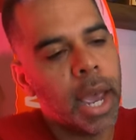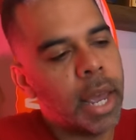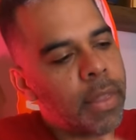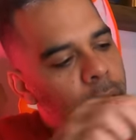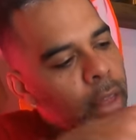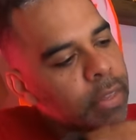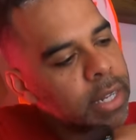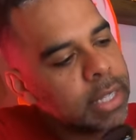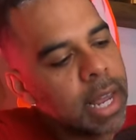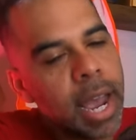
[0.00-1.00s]
And then on
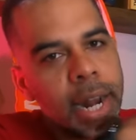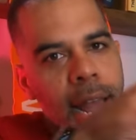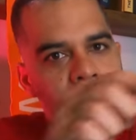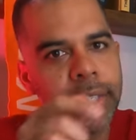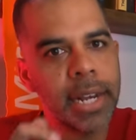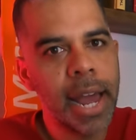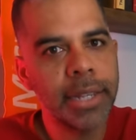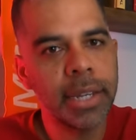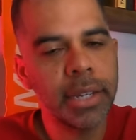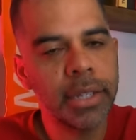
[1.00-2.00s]
this side, it has
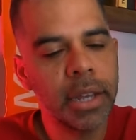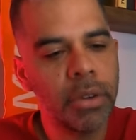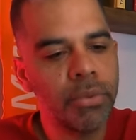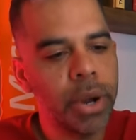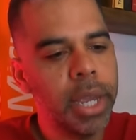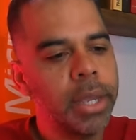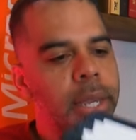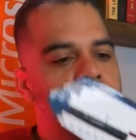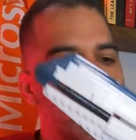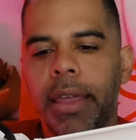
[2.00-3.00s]
NASA Discovery.
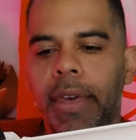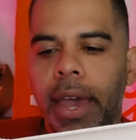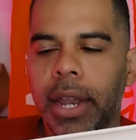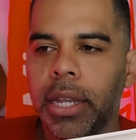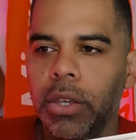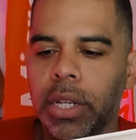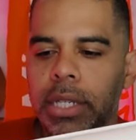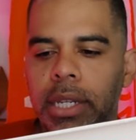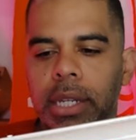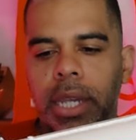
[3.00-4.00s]
And then you can
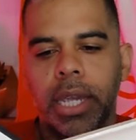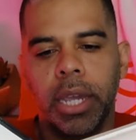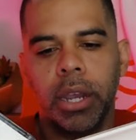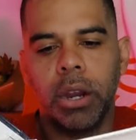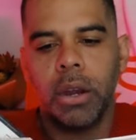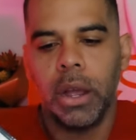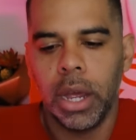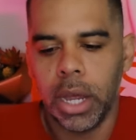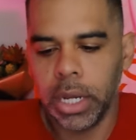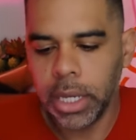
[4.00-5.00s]
see here
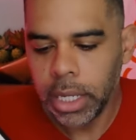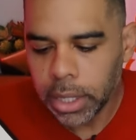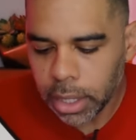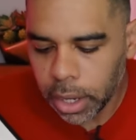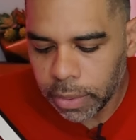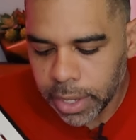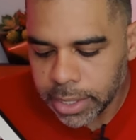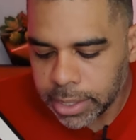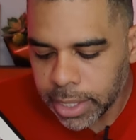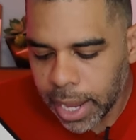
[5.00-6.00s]
on, on
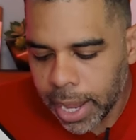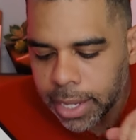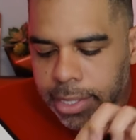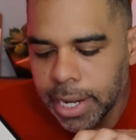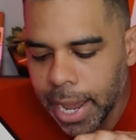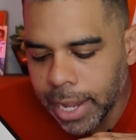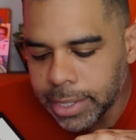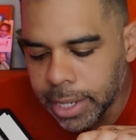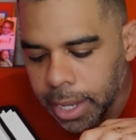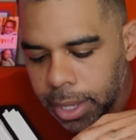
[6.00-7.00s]
this, it has
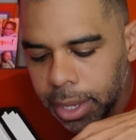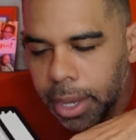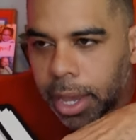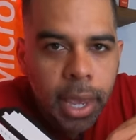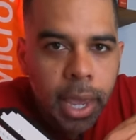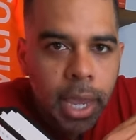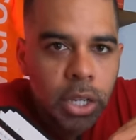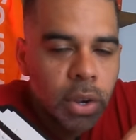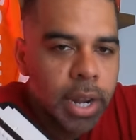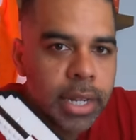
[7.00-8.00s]
NASA and
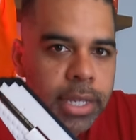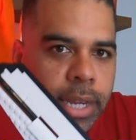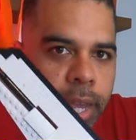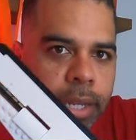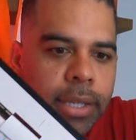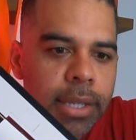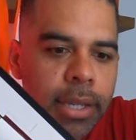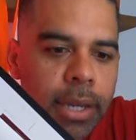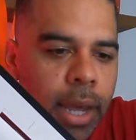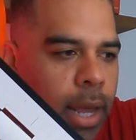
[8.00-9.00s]
United States,
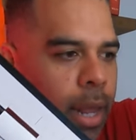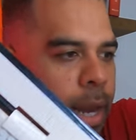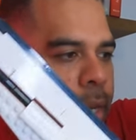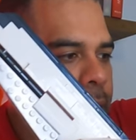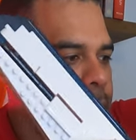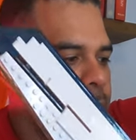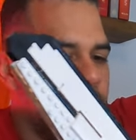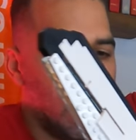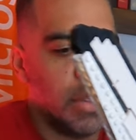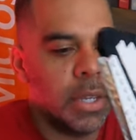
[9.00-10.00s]
and then it does it
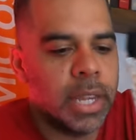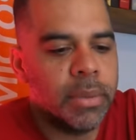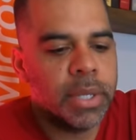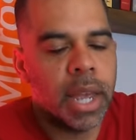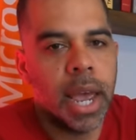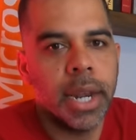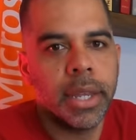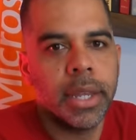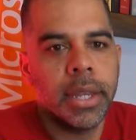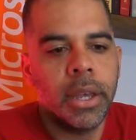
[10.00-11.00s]
on the same side,
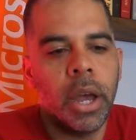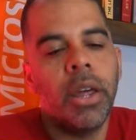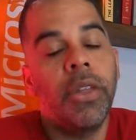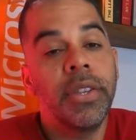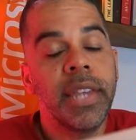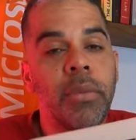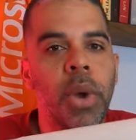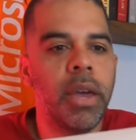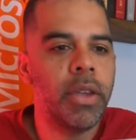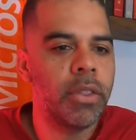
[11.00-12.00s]
on, on the same
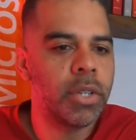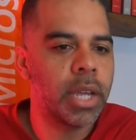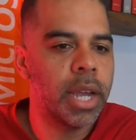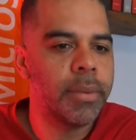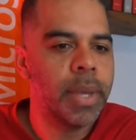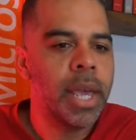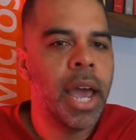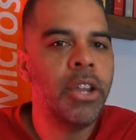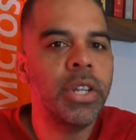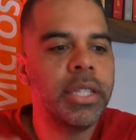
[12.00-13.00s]
way on the other side.
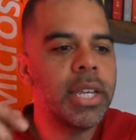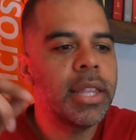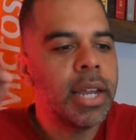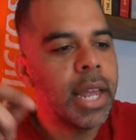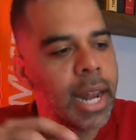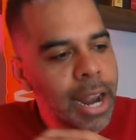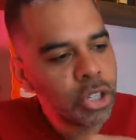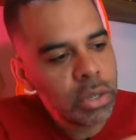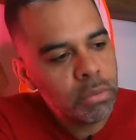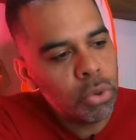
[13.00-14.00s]
And you can see that it
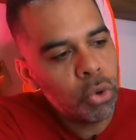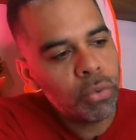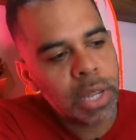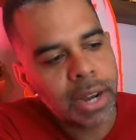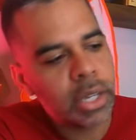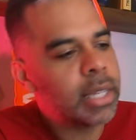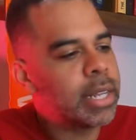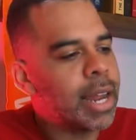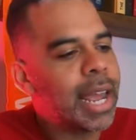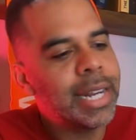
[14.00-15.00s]
actually moves, it's
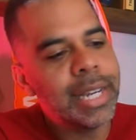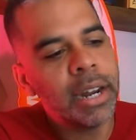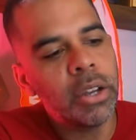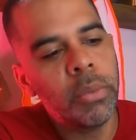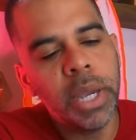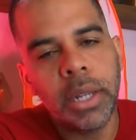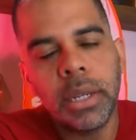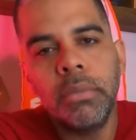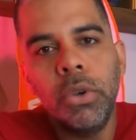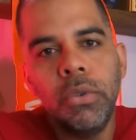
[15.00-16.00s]
not identical because
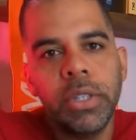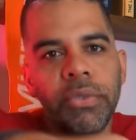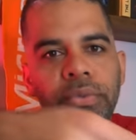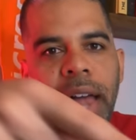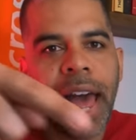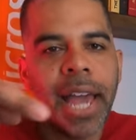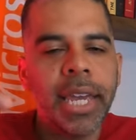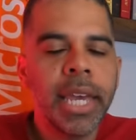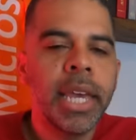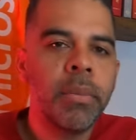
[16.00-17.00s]
it moves the flag
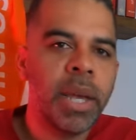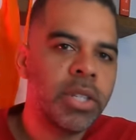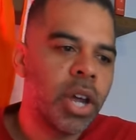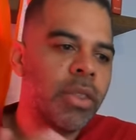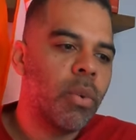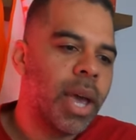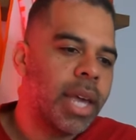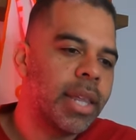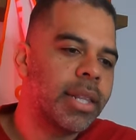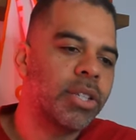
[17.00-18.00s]
based on the
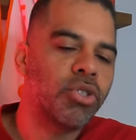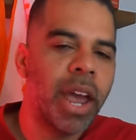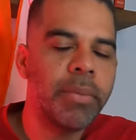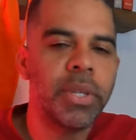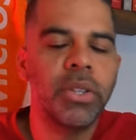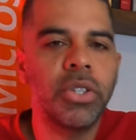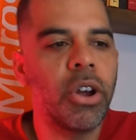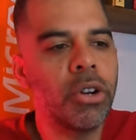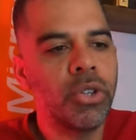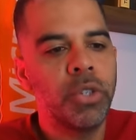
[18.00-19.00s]
way that the stripes and the
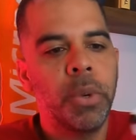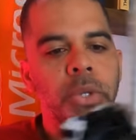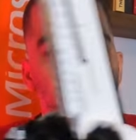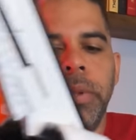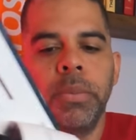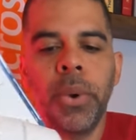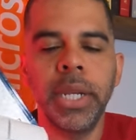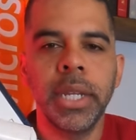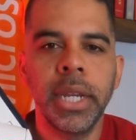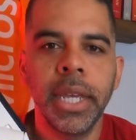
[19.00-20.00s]
stars are supposed to be
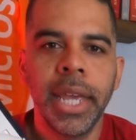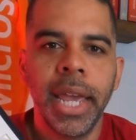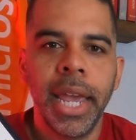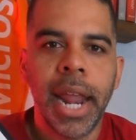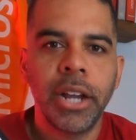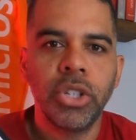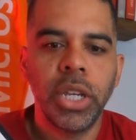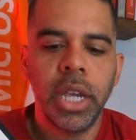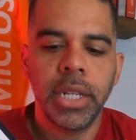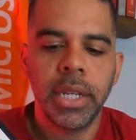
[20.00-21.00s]
pointed. It
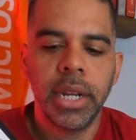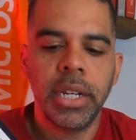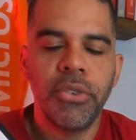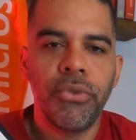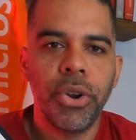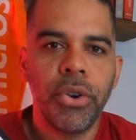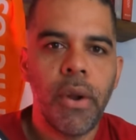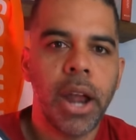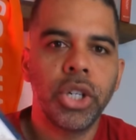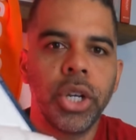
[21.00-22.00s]
actually is in a different
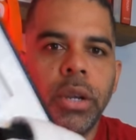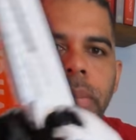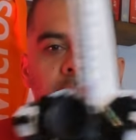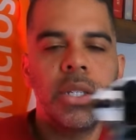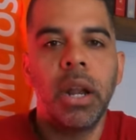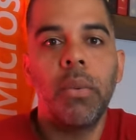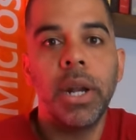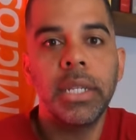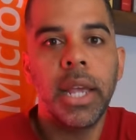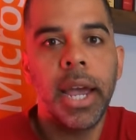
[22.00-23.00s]
direction based on
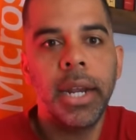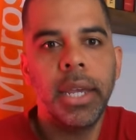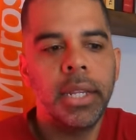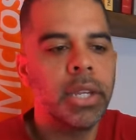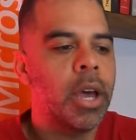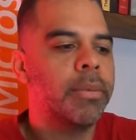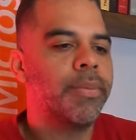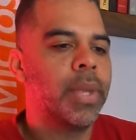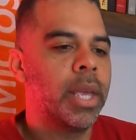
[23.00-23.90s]
what side it's on.